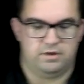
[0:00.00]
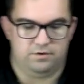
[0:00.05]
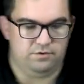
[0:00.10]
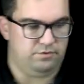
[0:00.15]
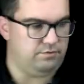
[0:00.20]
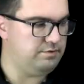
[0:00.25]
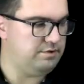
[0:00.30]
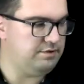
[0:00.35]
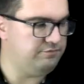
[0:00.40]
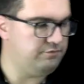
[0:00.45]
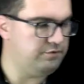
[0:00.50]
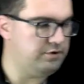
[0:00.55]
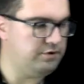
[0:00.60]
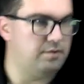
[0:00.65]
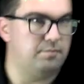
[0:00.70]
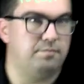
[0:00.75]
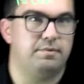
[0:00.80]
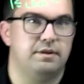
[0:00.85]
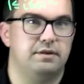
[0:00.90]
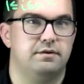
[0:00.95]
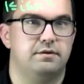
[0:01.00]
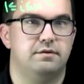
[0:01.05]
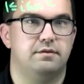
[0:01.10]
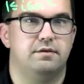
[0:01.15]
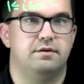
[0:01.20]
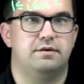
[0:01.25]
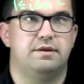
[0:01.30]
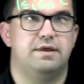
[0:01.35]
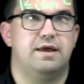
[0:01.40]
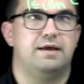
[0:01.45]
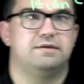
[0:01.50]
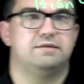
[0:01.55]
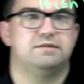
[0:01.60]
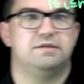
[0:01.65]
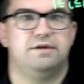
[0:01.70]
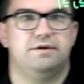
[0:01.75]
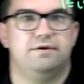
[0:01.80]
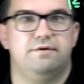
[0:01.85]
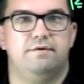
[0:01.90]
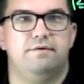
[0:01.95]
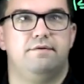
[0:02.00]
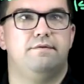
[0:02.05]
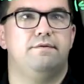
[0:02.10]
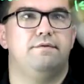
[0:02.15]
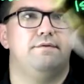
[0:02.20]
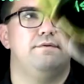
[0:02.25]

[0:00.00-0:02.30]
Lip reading: Oh, I've run up into the text here.